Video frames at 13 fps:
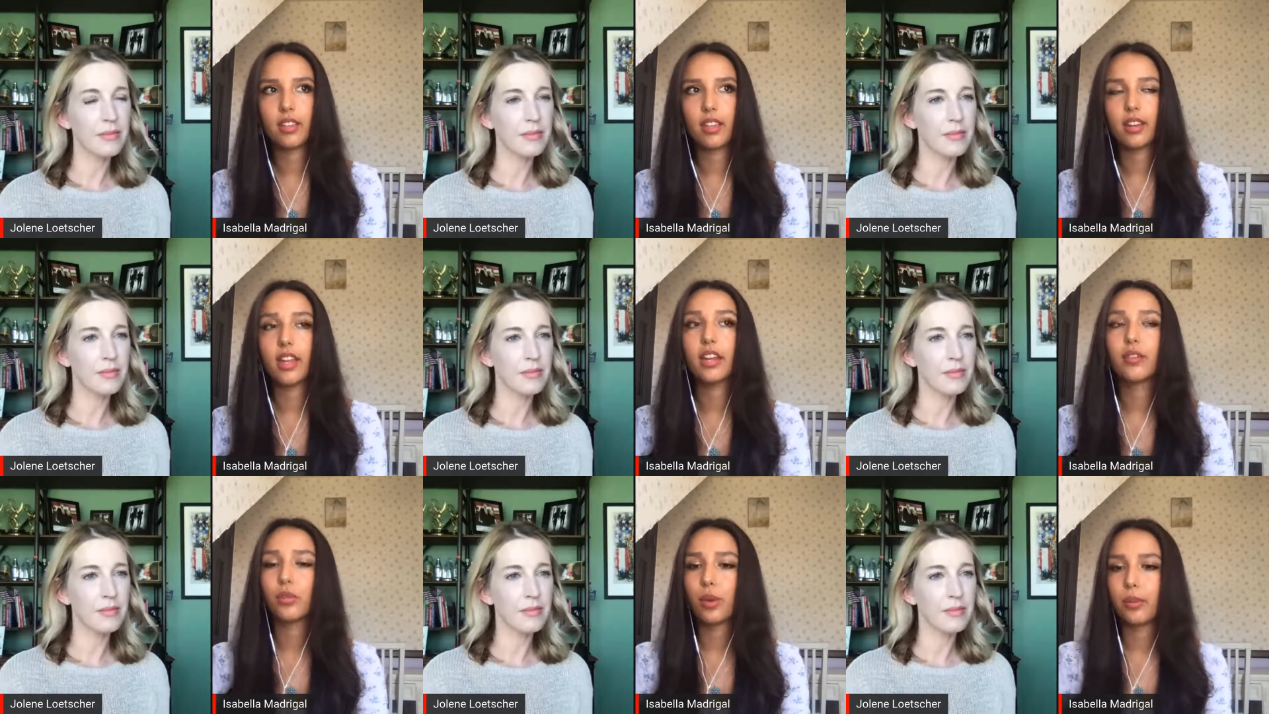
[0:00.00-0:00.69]
Speaker 1: and
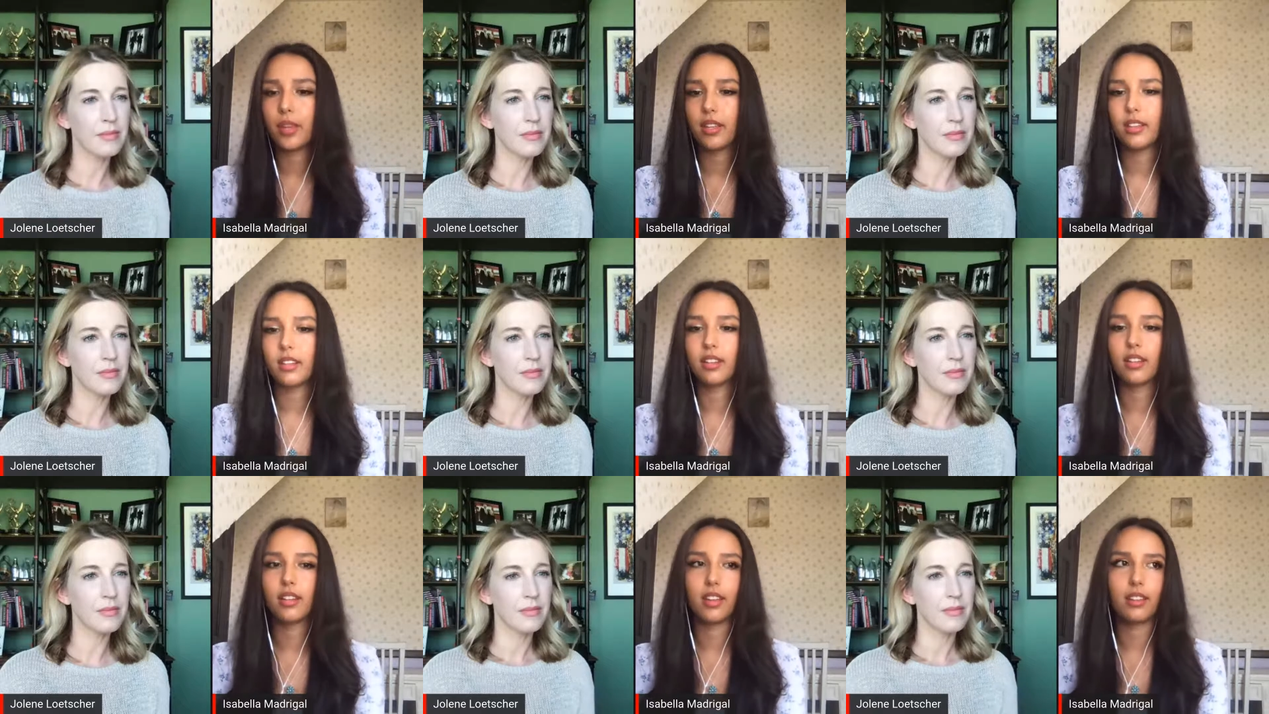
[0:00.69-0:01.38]
Native women,
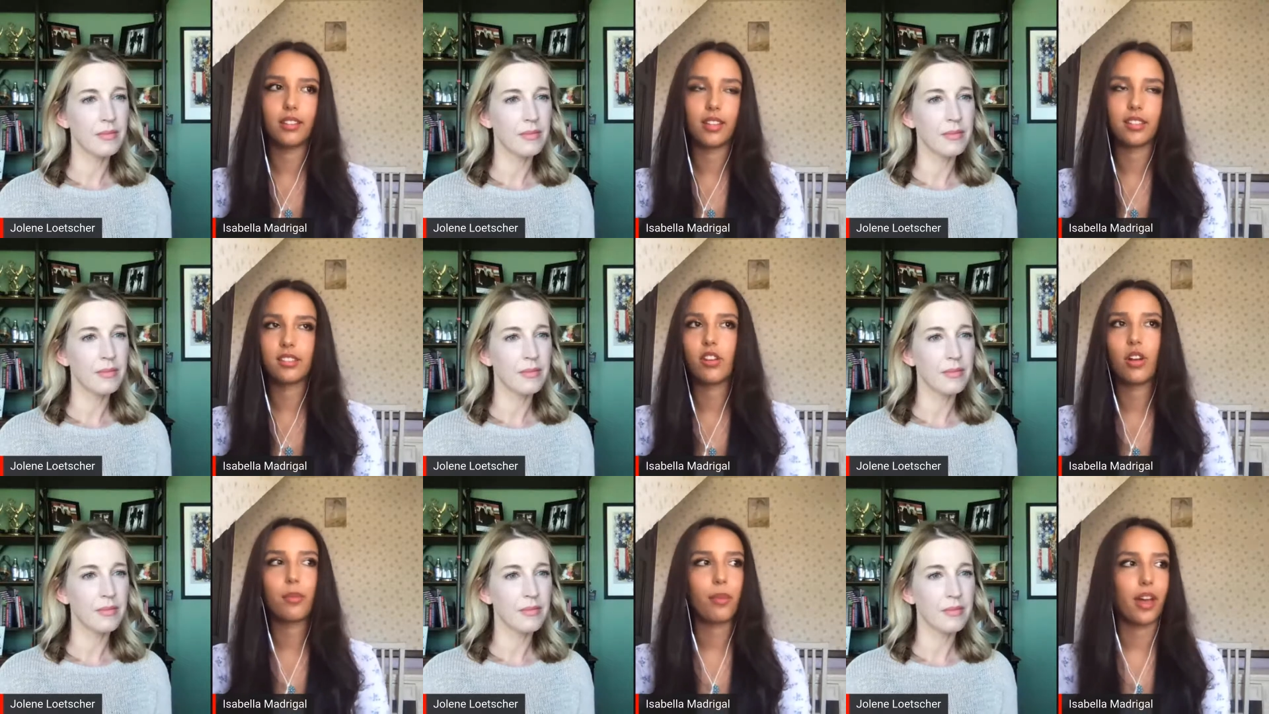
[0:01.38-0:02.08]
and and that's
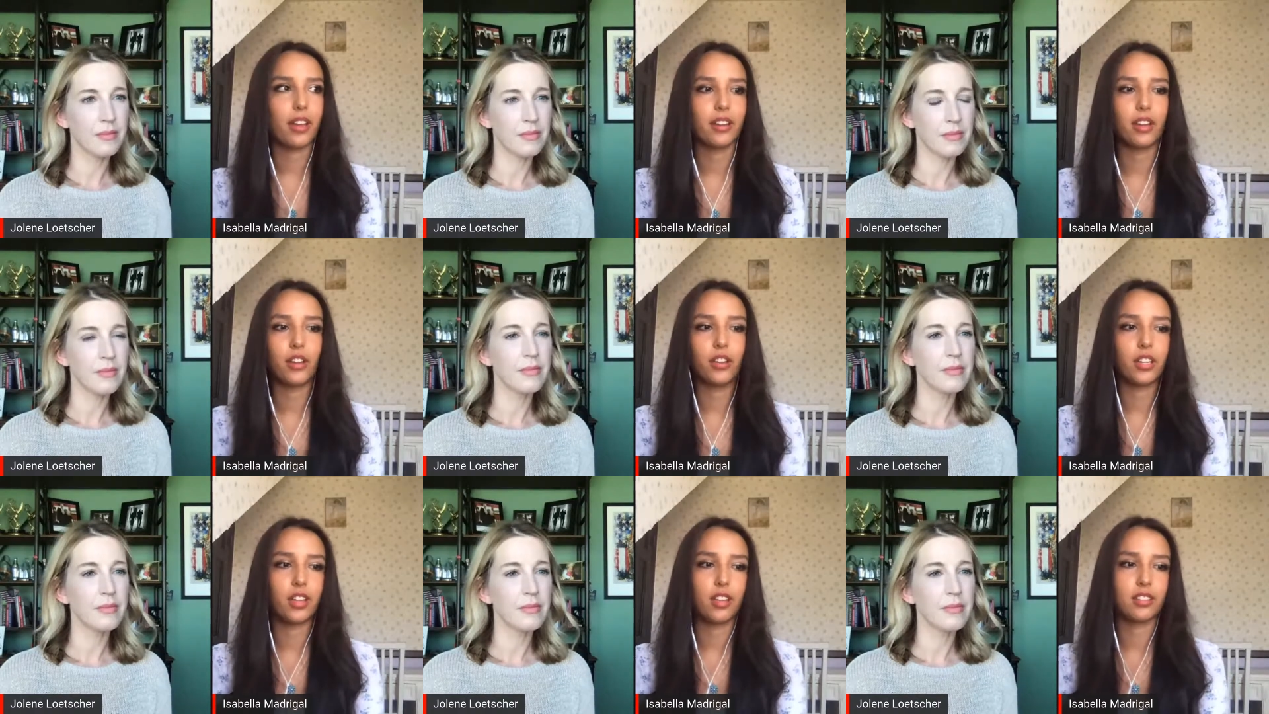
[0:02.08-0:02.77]

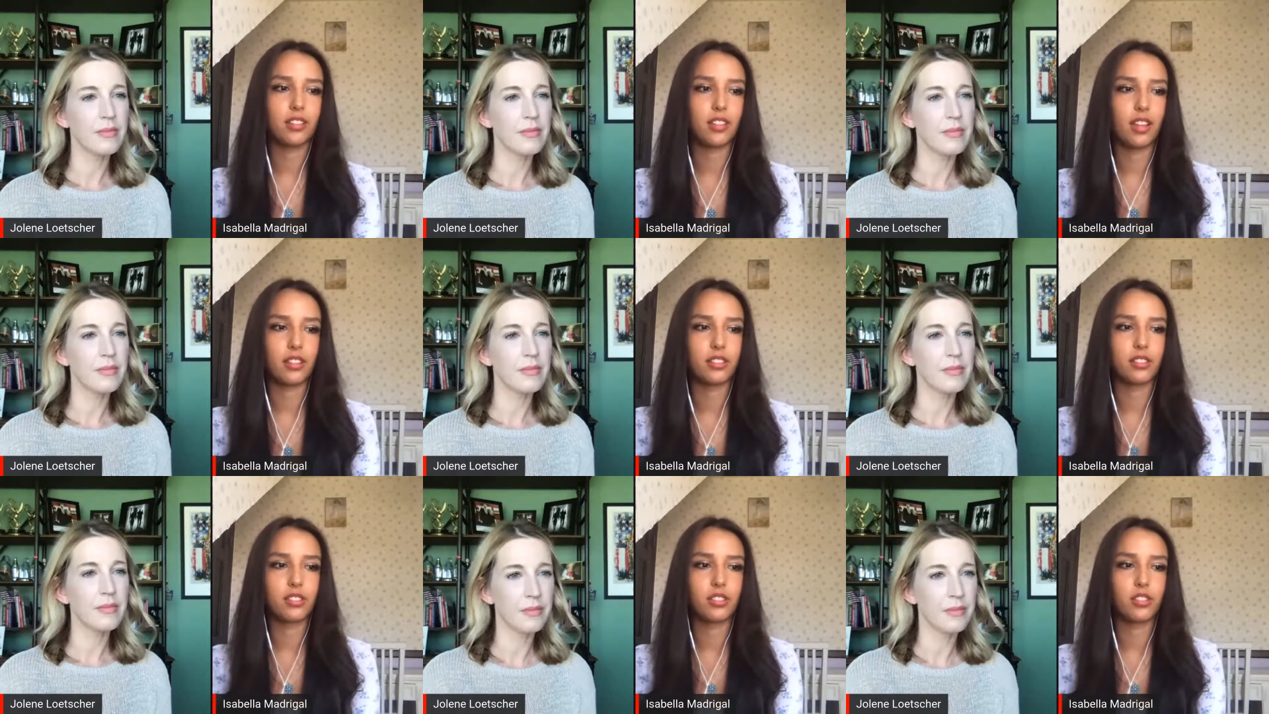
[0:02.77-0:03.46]
non-binary and
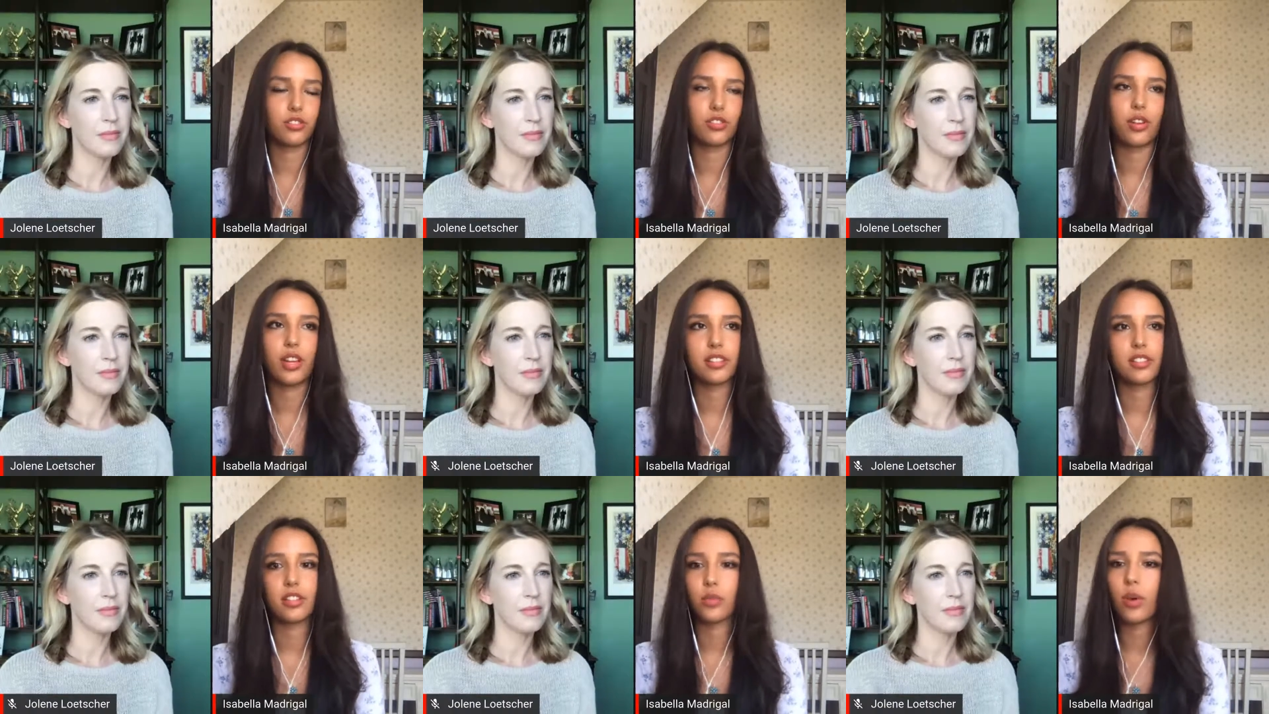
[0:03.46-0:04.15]
and
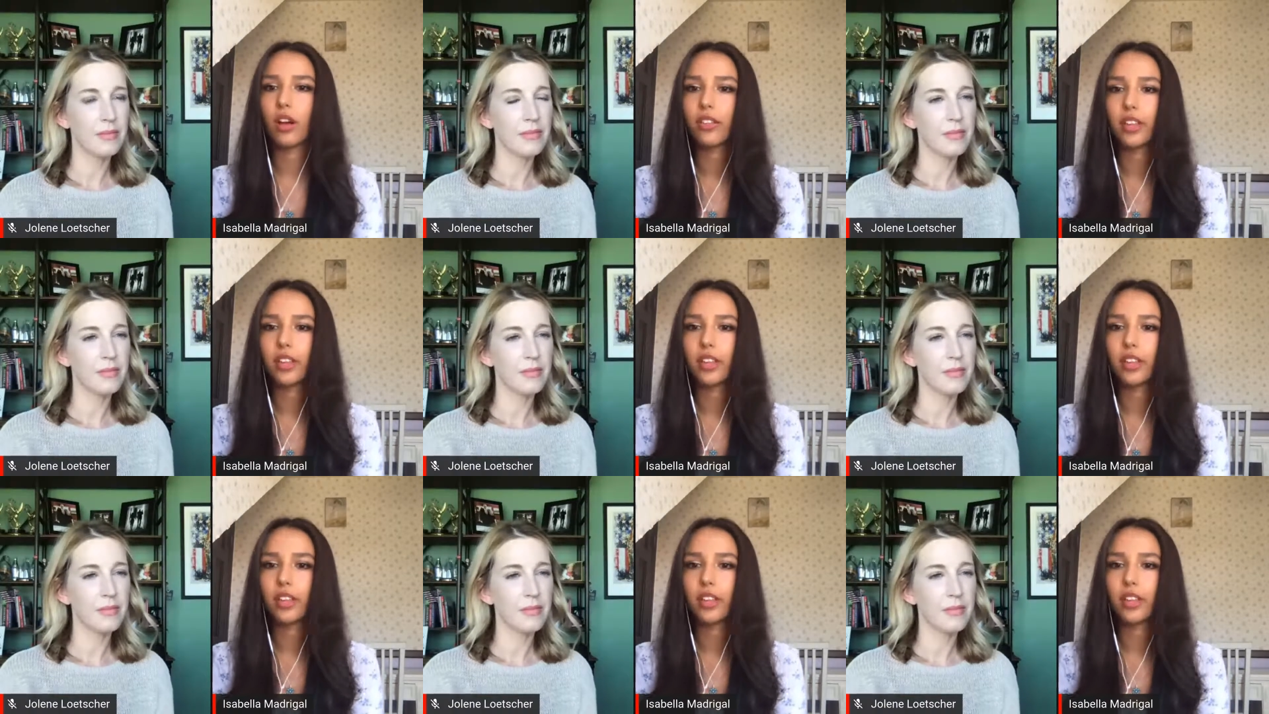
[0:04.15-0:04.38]
trans as well.